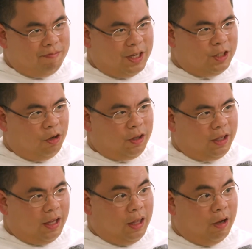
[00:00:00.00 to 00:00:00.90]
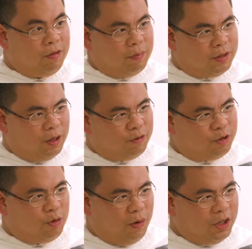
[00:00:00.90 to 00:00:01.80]
It's not that they love themselves
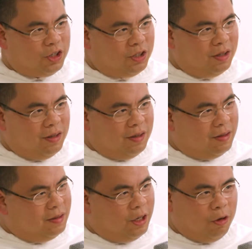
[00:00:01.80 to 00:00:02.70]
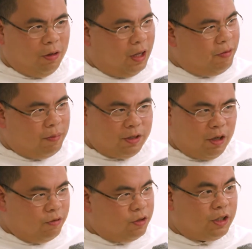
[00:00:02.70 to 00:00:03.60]
too much, they don't love
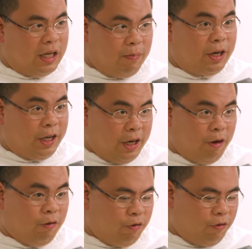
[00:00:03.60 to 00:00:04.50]
themselves deeply enough.